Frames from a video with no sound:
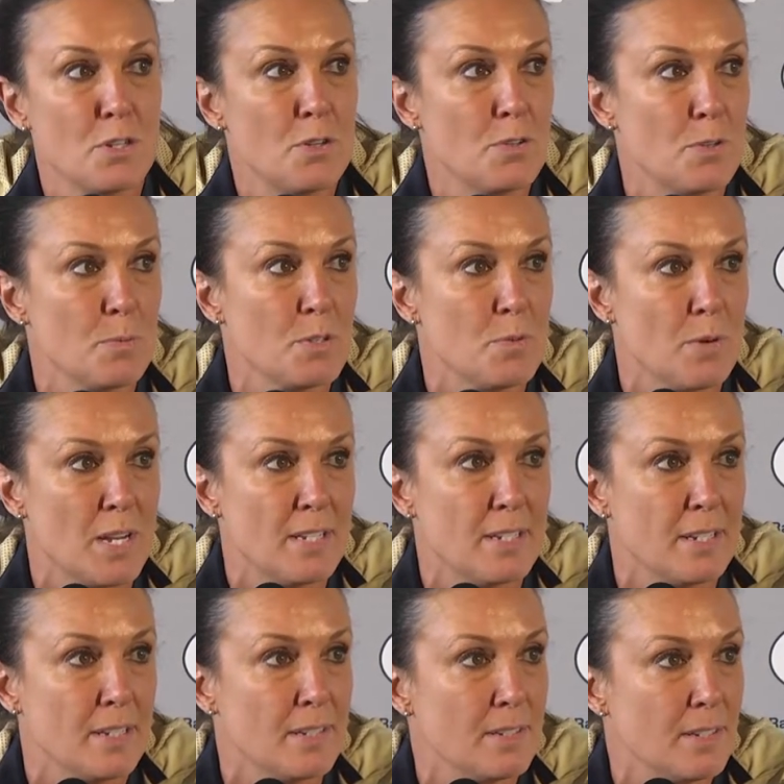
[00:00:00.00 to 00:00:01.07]
Houston was ranked
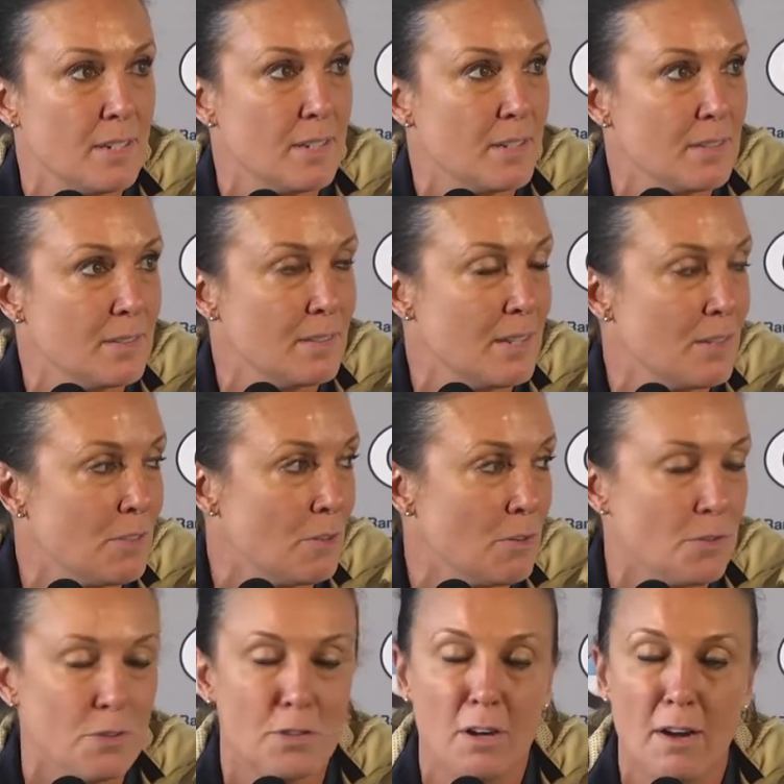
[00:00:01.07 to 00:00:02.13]
a third in
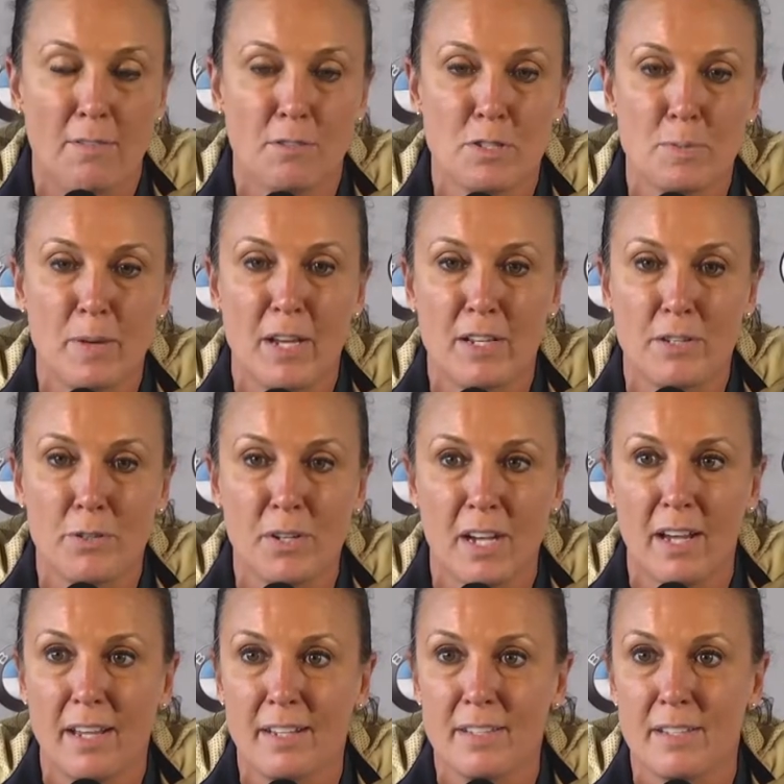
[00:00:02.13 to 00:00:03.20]
their conference behind
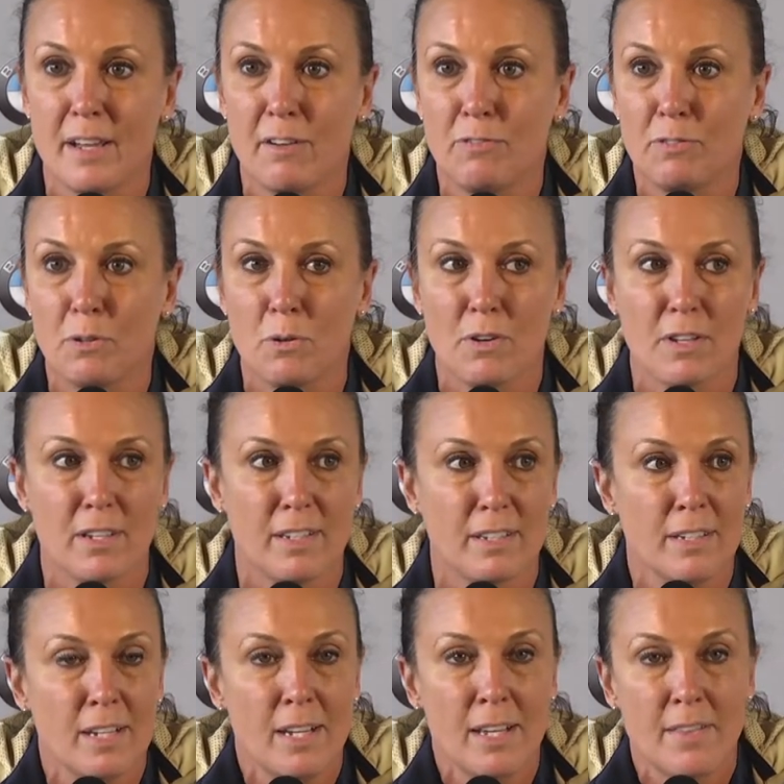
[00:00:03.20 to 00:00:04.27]
UConn and South Florida, and
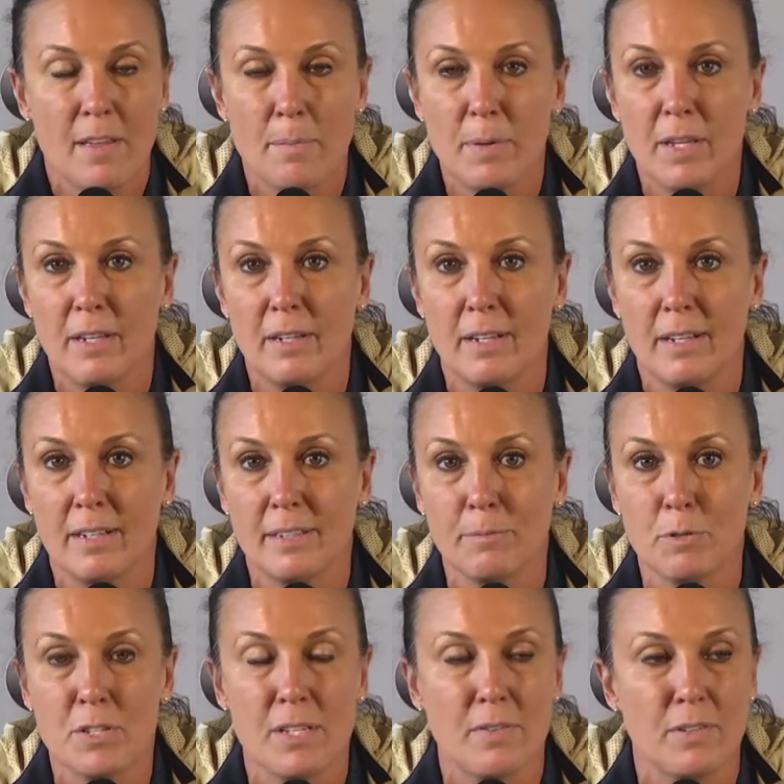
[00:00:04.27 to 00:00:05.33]
they've been
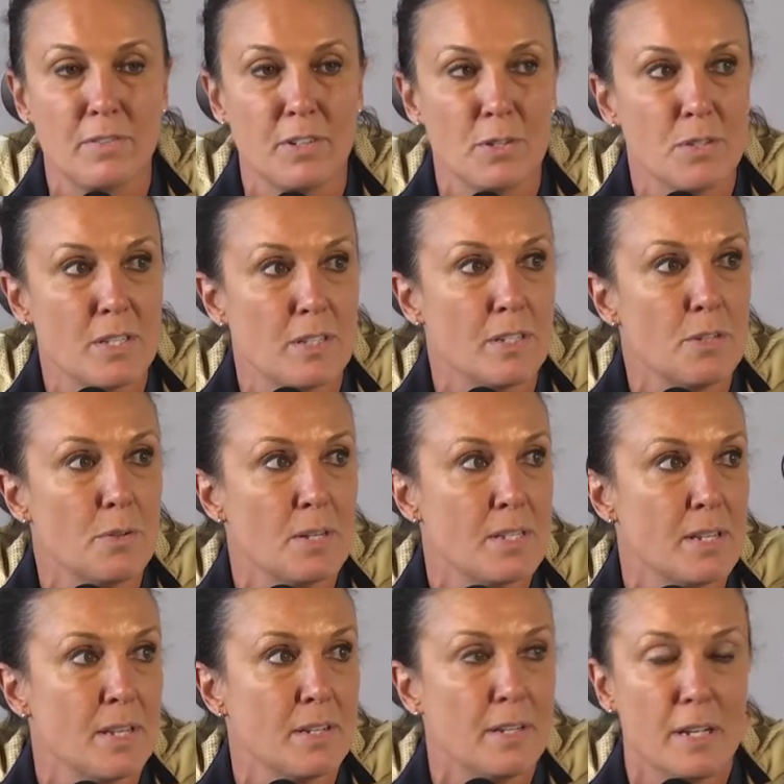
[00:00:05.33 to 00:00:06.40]
receiving votes in the
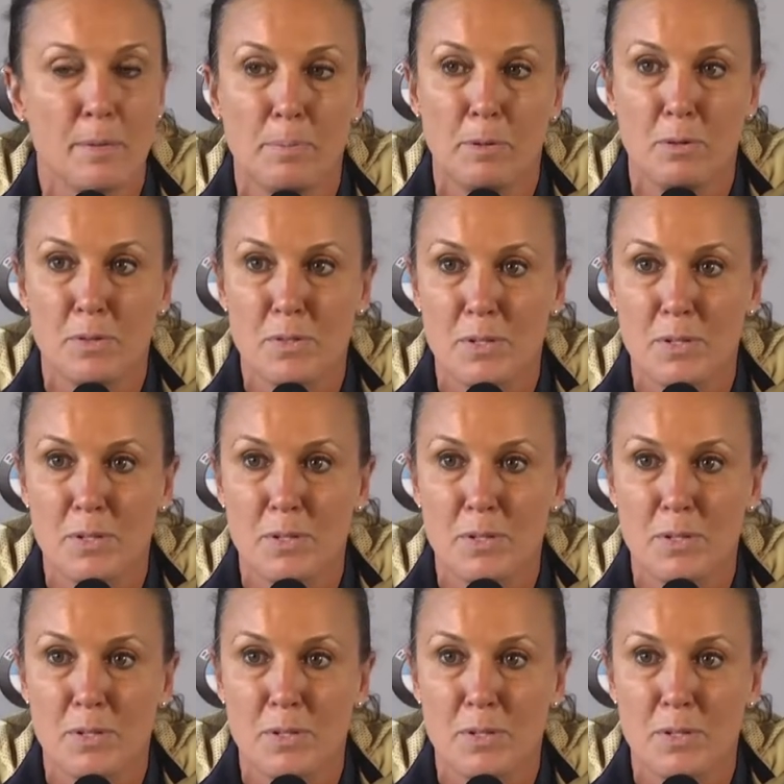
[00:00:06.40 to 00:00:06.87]
USA Today poll.